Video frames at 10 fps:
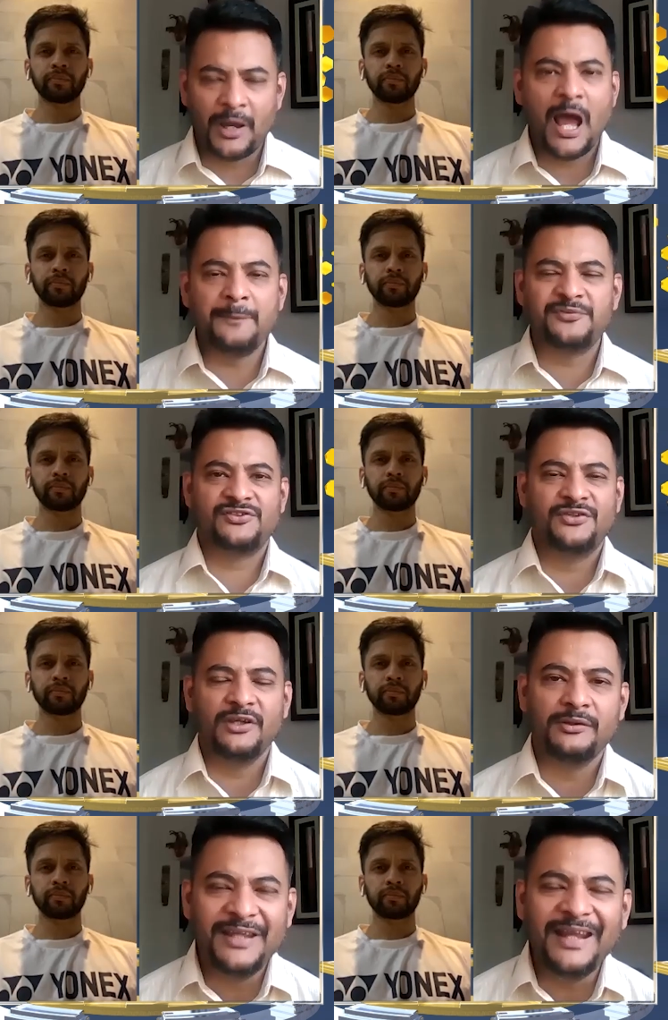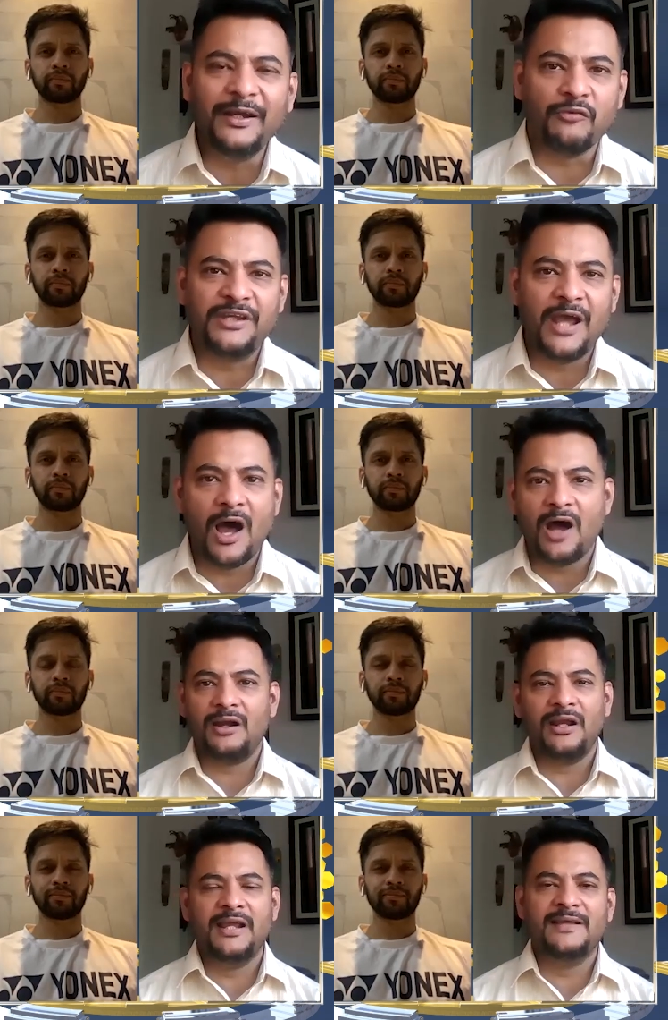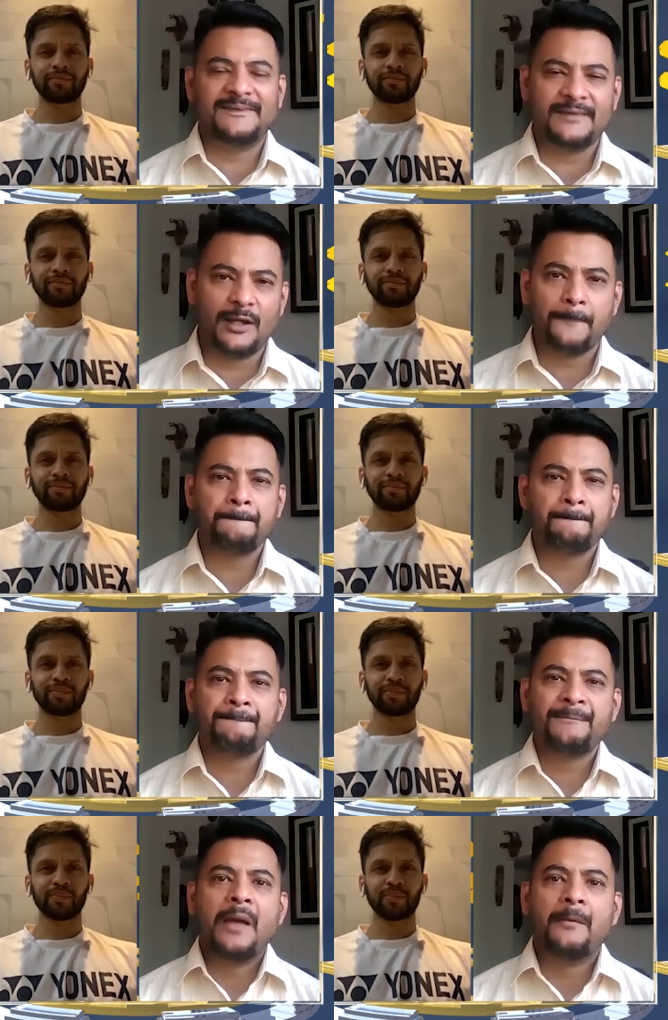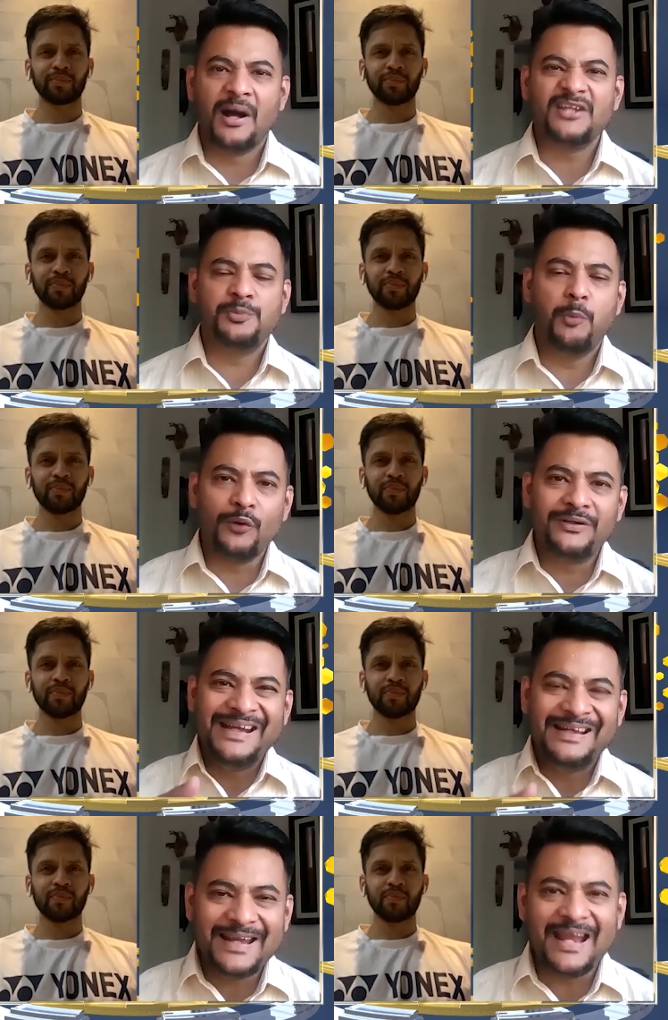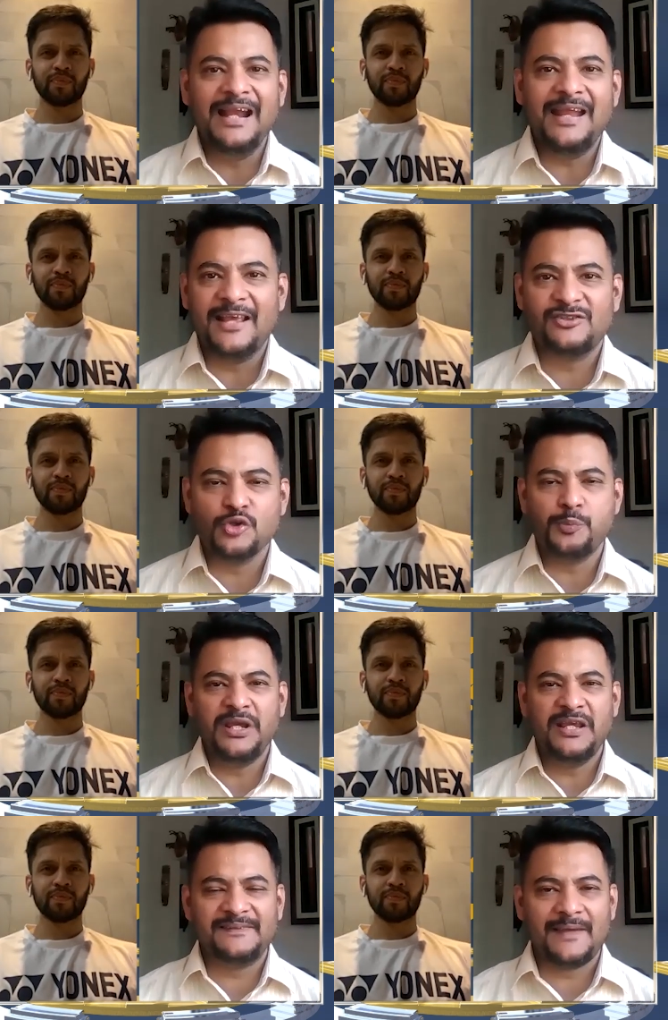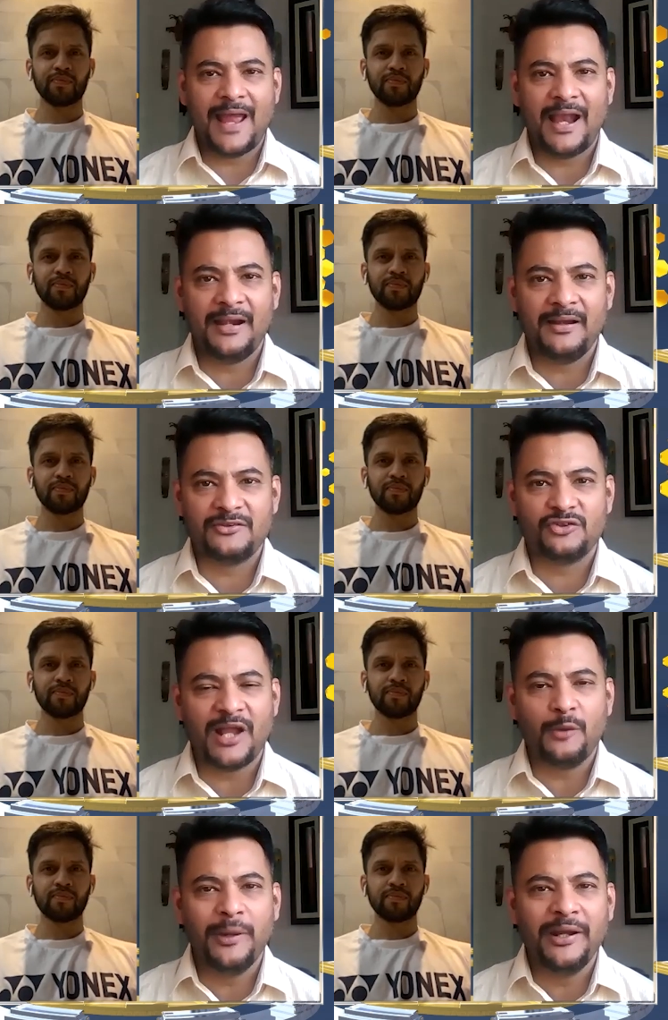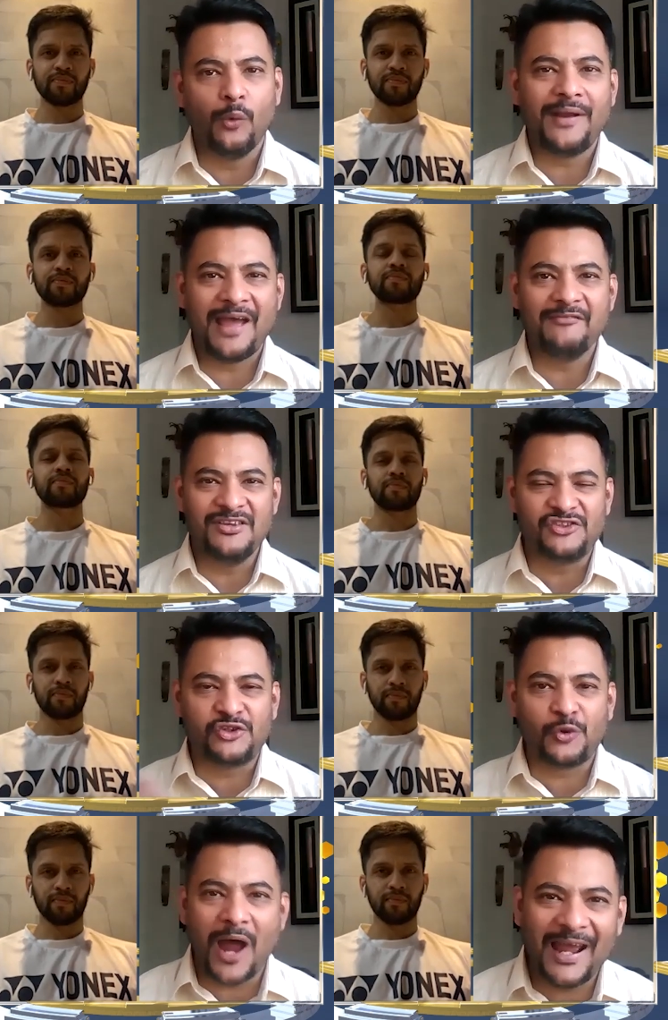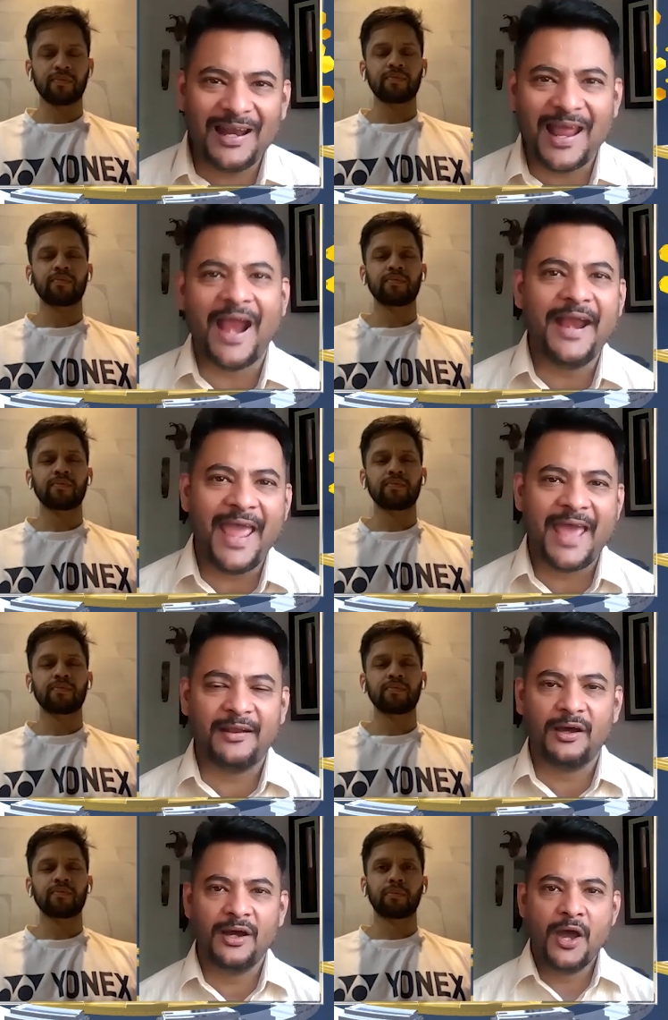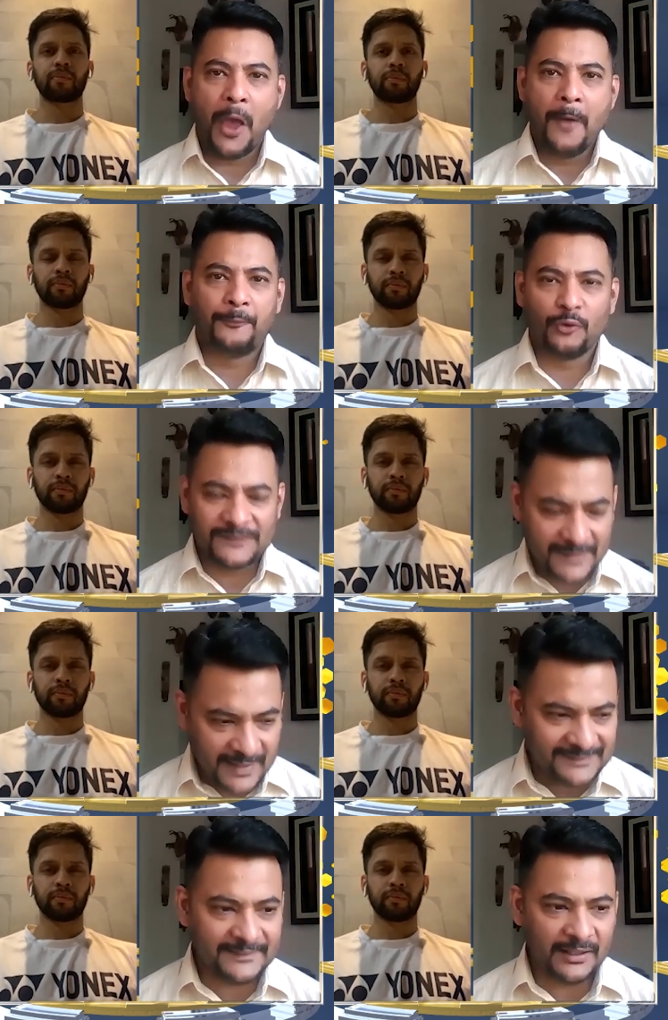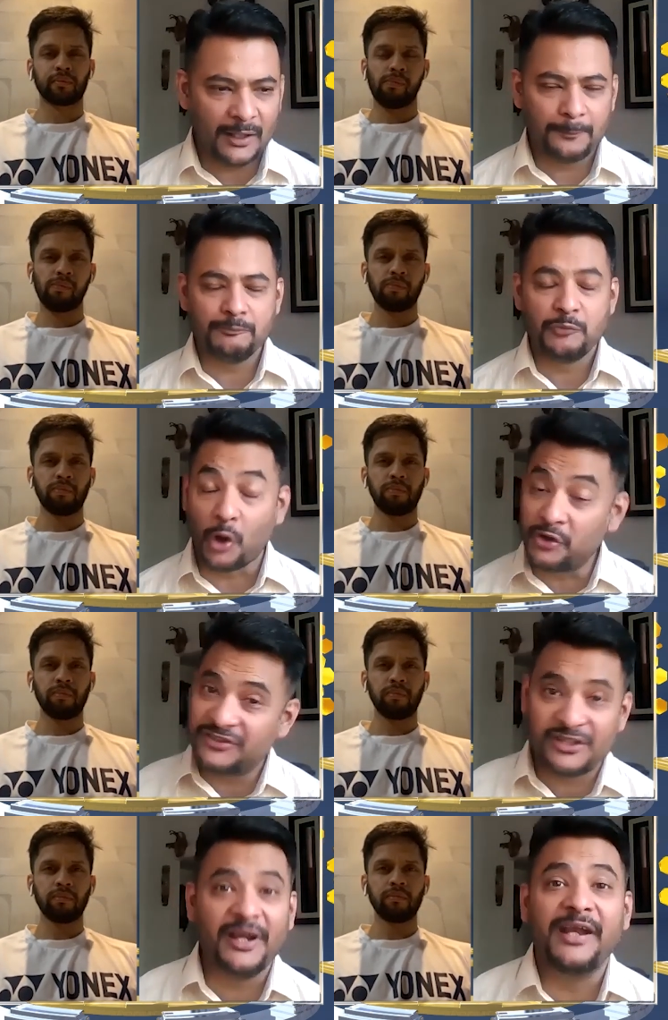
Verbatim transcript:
Speaker 1: perhaps the need of the hour is uh, much more detailed SOPs and so that we don't have this trial and error process, uh, not just in